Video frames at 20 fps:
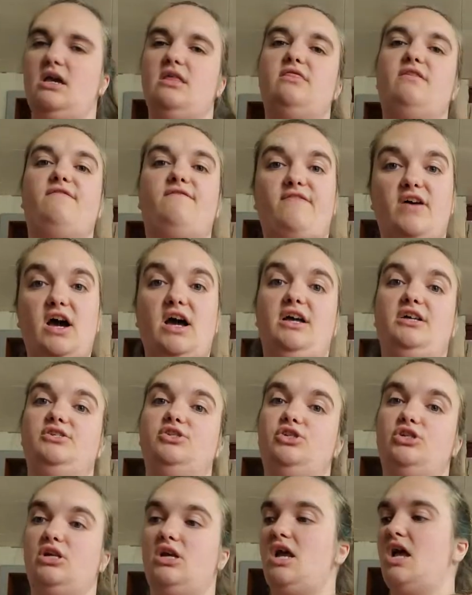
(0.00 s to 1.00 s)
fudge.
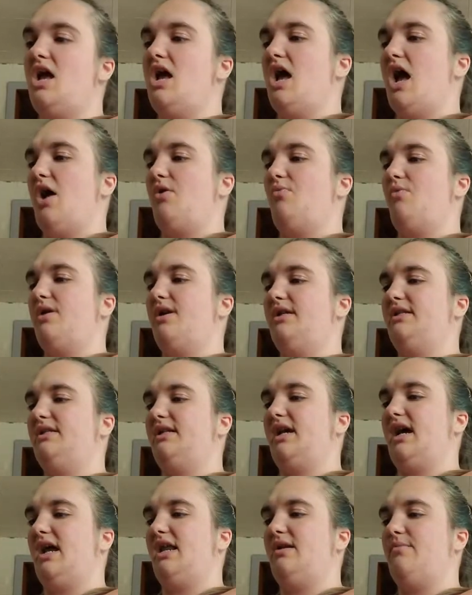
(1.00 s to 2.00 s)
I want it to
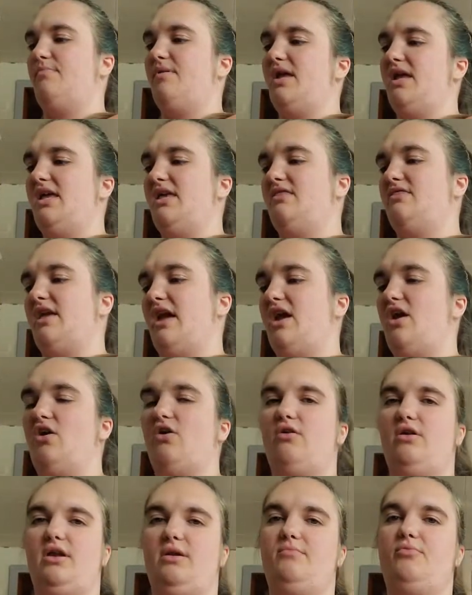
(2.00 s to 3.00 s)
kind of be there
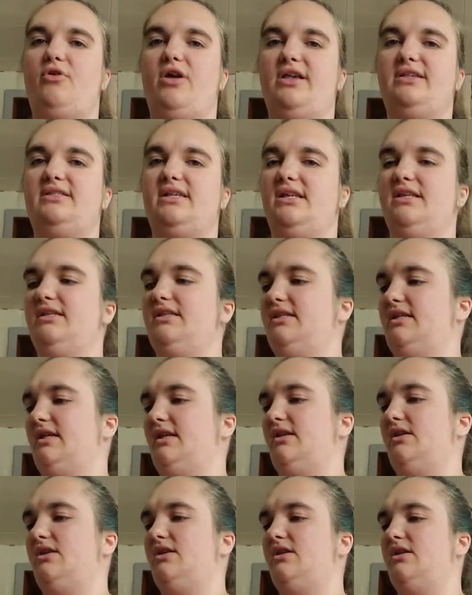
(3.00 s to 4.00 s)
and present,
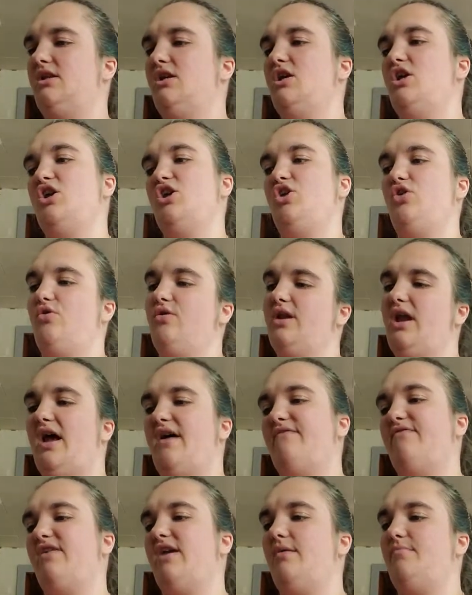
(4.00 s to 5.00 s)
and you can have
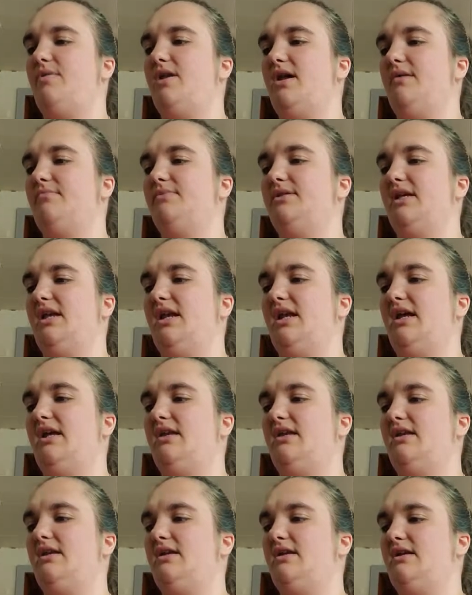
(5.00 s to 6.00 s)
the M&Ms in it,
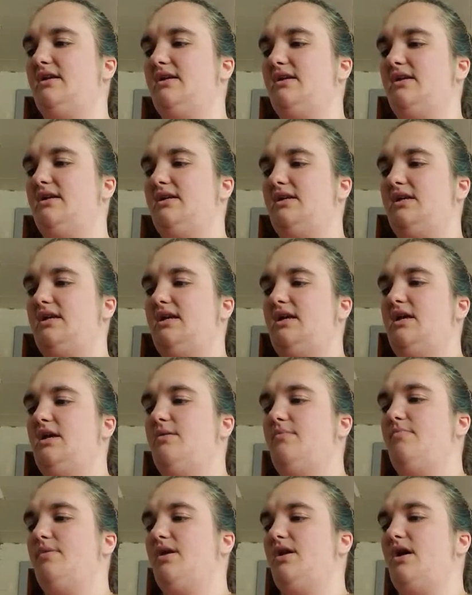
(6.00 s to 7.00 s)

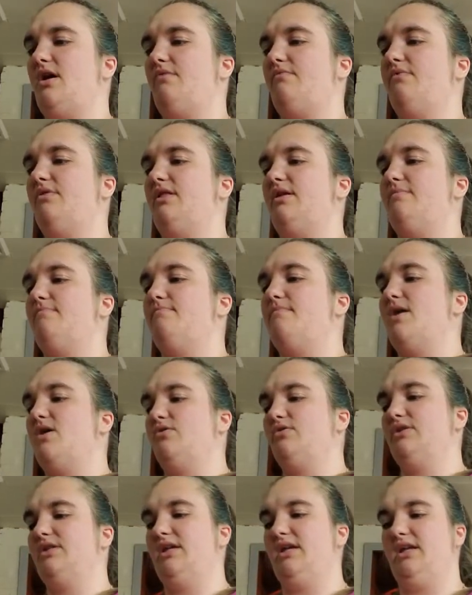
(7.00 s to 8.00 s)
but not really
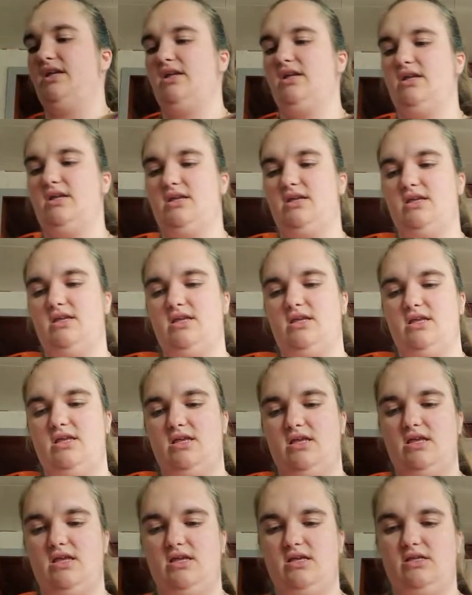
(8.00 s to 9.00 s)
melted.
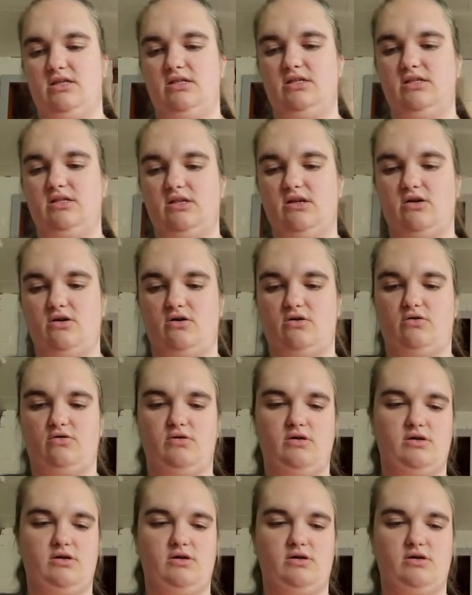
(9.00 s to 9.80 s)
So,